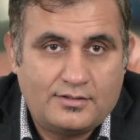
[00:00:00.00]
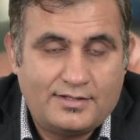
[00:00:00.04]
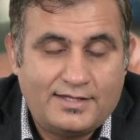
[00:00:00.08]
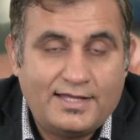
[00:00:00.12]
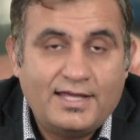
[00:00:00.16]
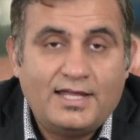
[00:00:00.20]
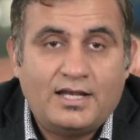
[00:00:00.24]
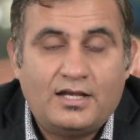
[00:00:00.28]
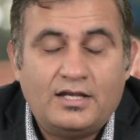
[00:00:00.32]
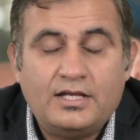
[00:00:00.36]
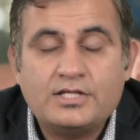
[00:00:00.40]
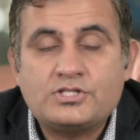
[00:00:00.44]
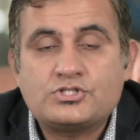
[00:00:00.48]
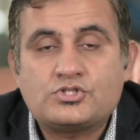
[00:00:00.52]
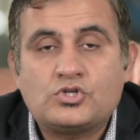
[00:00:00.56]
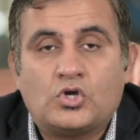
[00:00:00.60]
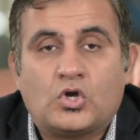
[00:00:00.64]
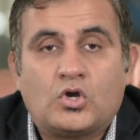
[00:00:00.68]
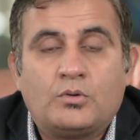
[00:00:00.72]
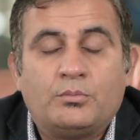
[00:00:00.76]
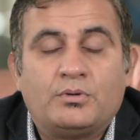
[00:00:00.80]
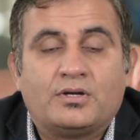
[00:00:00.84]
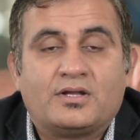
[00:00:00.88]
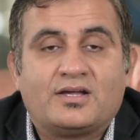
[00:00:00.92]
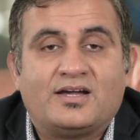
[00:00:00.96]
Let's talk
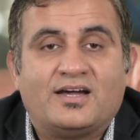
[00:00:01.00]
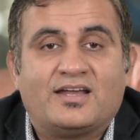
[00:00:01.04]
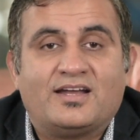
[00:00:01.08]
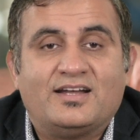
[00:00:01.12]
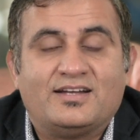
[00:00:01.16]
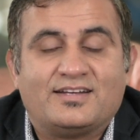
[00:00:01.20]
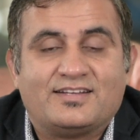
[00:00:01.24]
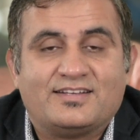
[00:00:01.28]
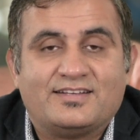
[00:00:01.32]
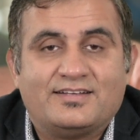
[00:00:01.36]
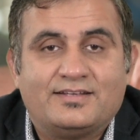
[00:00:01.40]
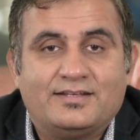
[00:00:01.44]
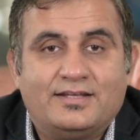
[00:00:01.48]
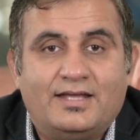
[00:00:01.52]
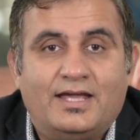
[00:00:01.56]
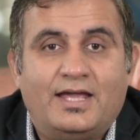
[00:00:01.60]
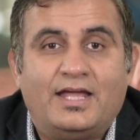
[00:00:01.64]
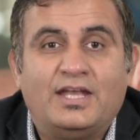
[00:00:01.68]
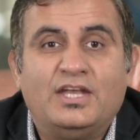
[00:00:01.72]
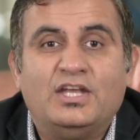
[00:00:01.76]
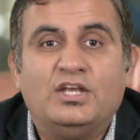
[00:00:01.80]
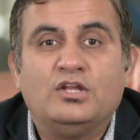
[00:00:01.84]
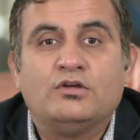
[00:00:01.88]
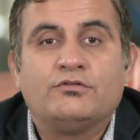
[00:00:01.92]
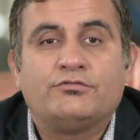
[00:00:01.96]
about current
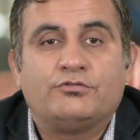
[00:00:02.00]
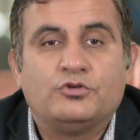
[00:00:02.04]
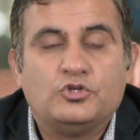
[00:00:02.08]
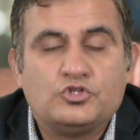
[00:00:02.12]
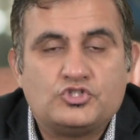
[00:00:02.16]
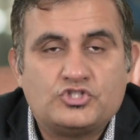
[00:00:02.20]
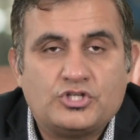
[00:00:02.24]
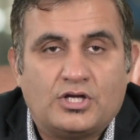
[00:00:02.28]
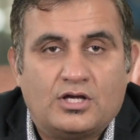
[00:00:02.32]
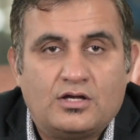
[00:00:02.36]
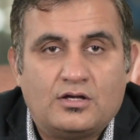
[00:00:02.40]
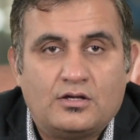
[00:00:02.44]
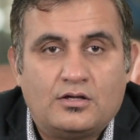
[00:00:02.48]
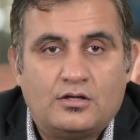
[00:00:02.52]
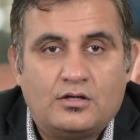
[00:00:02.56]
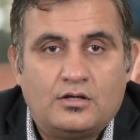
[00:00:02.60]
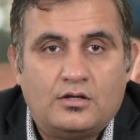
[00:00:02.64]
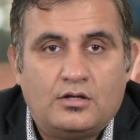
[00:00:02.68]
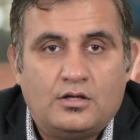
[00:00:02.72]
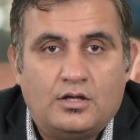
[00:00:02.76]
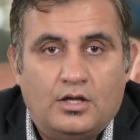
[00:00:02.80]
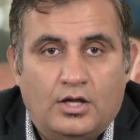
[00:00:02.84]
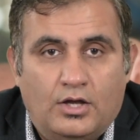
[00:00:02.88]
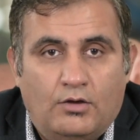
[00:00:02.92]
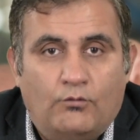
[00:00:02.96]
and near future.
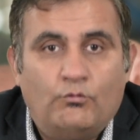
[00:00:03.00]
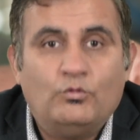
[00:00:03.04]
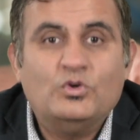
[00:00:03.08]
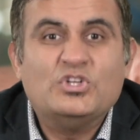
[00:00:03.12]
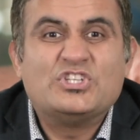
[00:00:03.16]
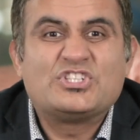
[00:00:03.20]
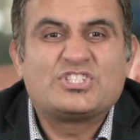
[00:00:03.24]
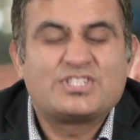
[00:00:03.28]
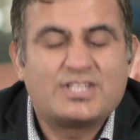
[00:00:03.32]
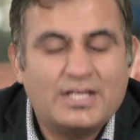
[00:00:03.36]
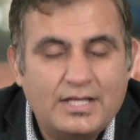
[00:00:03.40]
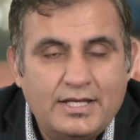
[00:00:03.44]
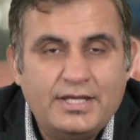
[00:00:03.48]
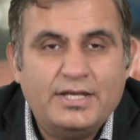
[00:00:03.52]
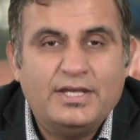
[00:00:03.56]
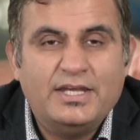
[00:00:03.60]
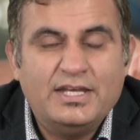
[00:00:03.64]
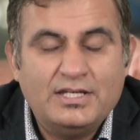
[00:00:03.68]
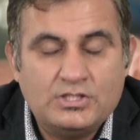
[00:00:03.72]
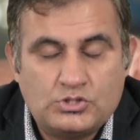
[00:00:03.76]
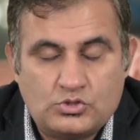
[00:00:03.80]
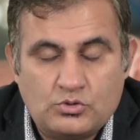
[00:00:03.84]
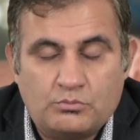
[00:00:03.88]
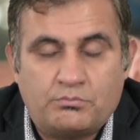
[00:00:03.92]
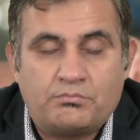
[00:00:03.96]
We still
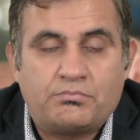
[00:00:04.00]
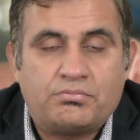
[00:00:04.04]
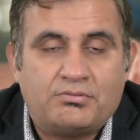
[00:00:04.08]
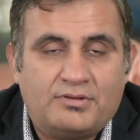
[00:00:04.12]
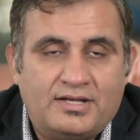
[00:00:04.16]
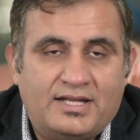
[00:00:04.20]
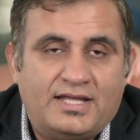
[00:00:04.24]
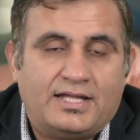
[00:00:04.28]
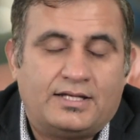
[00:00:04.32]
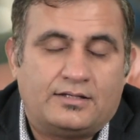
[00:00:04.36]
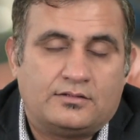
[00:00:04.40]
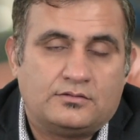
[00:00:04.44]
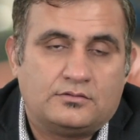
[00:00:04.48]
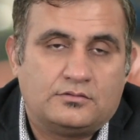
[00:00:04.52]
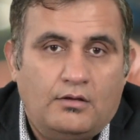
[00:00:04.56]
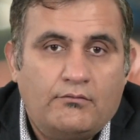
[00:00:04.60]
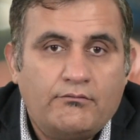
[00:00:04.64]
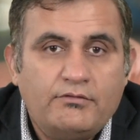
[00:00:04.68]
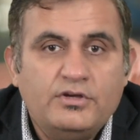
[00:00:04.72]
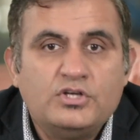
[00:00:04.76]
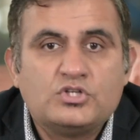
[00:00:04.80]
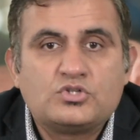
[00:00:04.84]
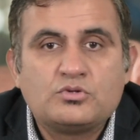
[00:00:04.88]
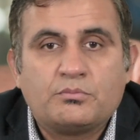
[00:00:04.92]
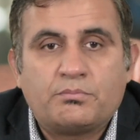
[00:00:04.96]
need to plan. We
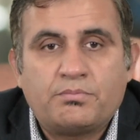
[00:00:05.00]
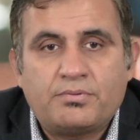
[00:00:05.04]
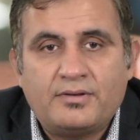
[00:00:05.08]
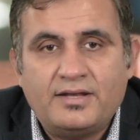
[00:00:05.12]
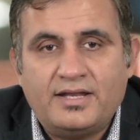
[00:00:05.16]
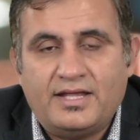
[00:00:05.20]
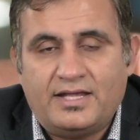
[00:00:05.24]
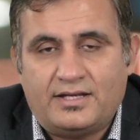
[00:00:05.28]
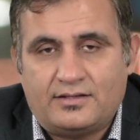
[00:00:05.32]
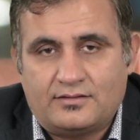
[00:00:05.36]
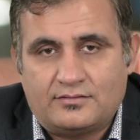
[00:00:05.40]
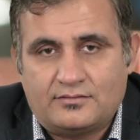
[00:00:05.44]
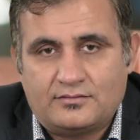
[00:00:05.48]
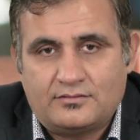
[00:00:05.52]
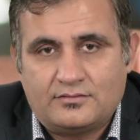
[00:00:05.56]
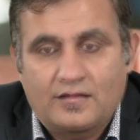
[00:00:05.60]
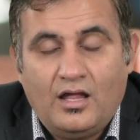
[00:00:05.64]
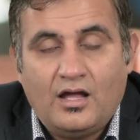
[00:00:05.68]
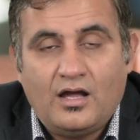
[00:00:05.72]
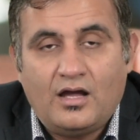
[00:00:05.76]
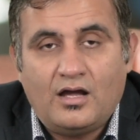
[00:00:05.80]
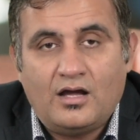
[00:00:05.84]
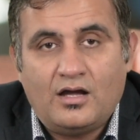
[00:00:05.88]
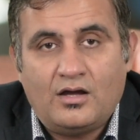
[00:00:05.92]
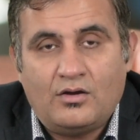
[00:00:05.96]
need to plan
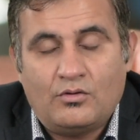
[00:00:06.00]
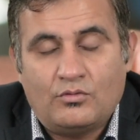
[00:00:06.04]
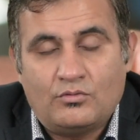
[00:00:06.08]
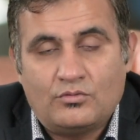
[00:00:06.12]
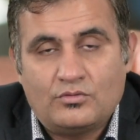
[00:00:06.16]
how